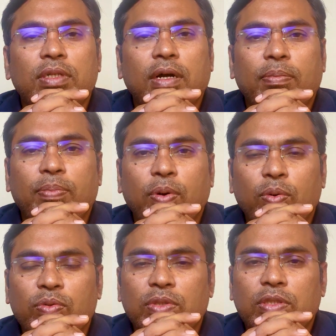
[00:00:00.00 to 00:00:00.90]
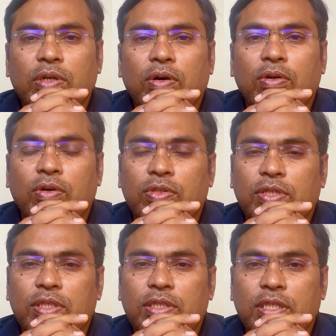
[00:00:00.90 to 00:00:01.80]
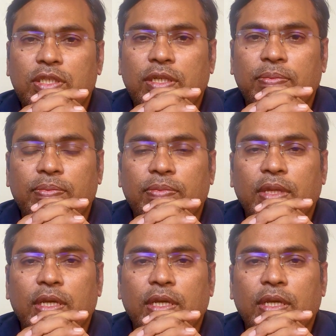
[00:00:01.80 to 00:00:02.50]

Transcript: bones or osseous system,